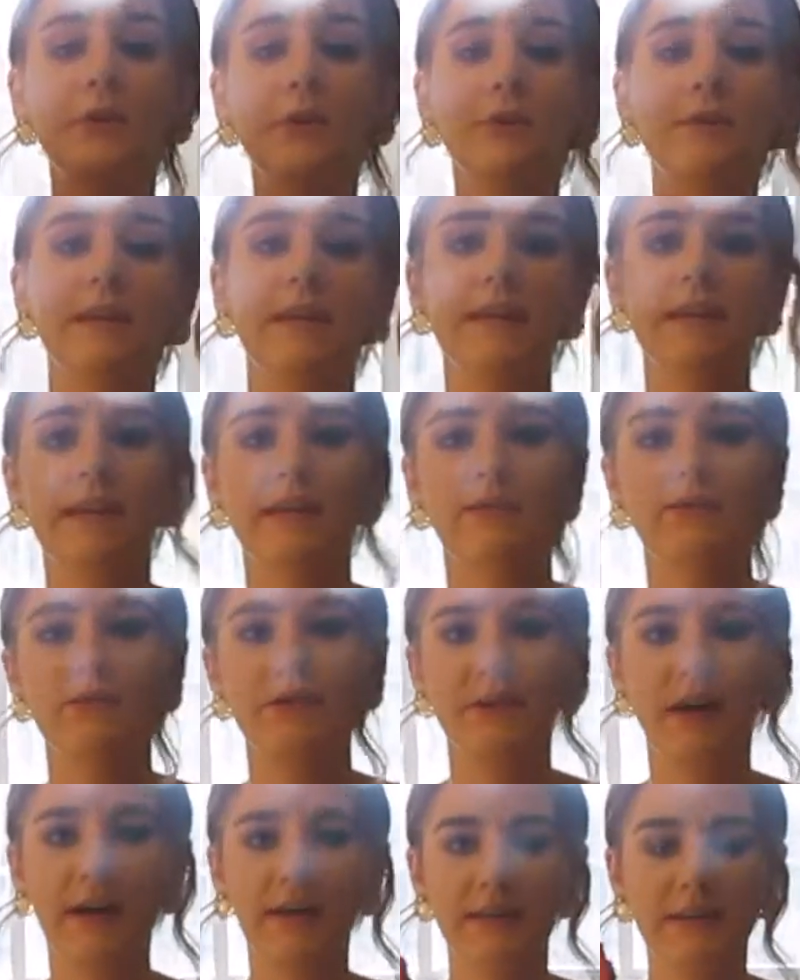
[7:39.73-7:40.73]
a little taste test for
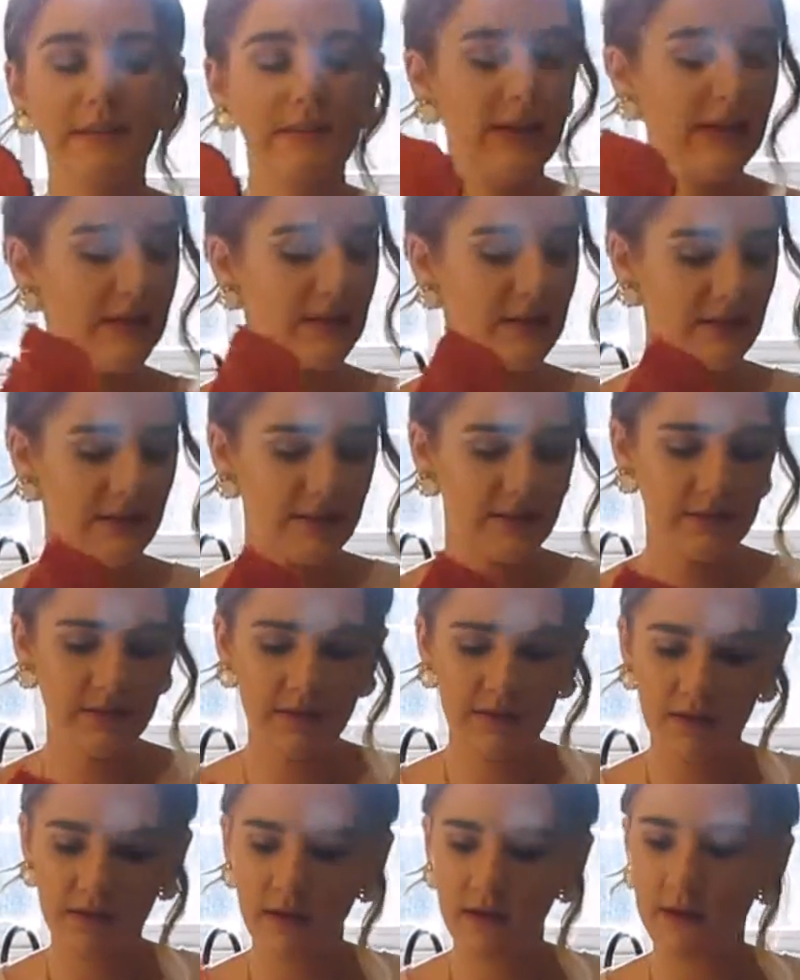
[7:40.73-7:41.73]
you guys since
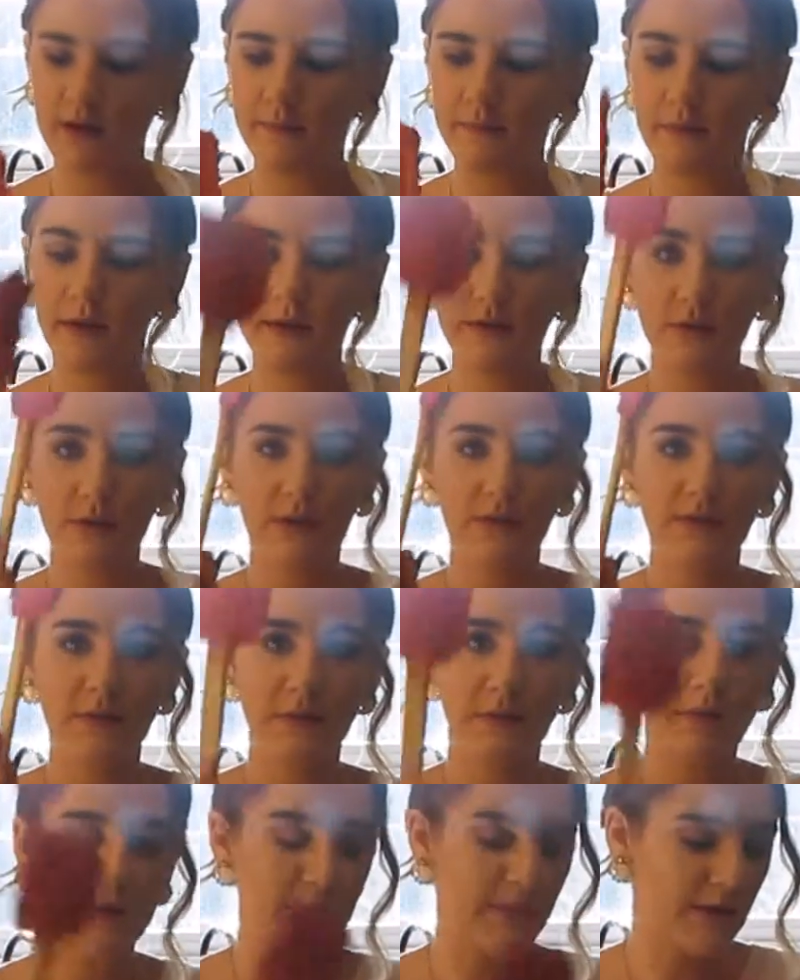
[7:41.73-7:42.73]
I still have some
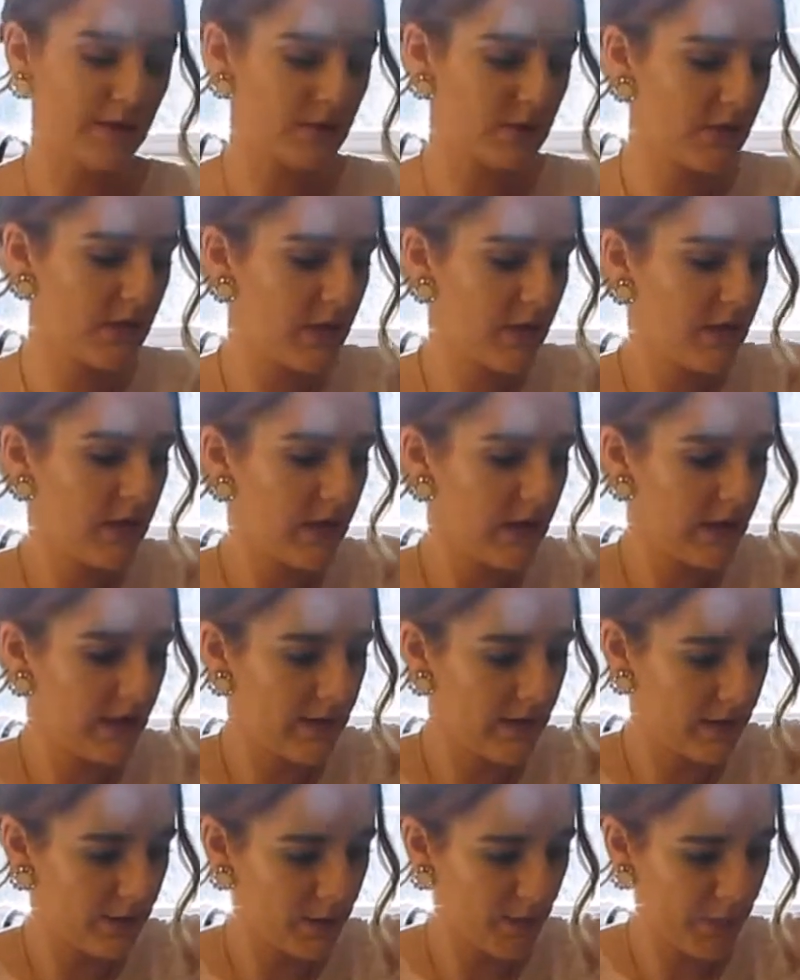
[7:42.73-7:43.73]
on my spatula, and I
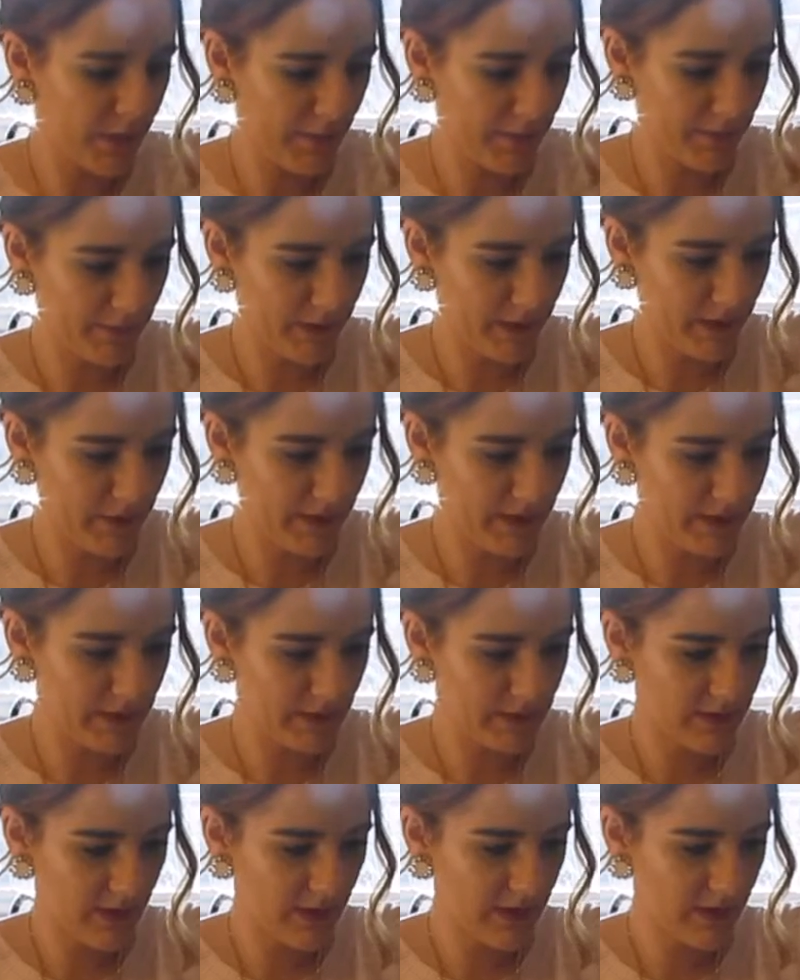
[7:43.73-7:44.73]
know you probably want to know what it
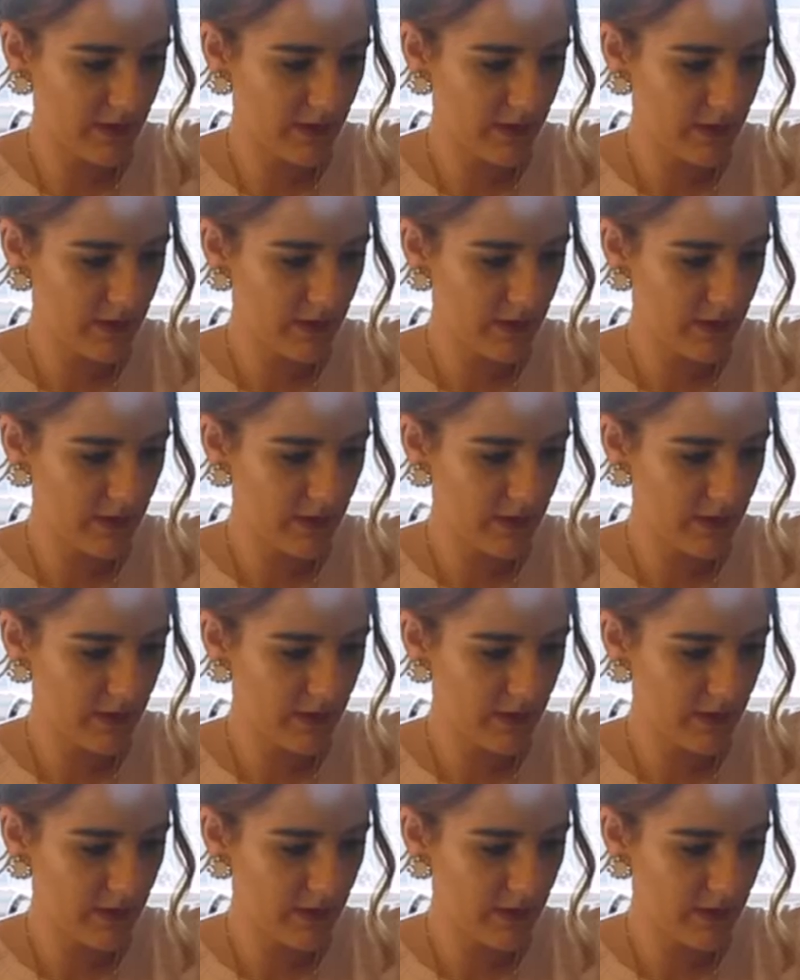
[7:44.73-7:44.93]
tastes like.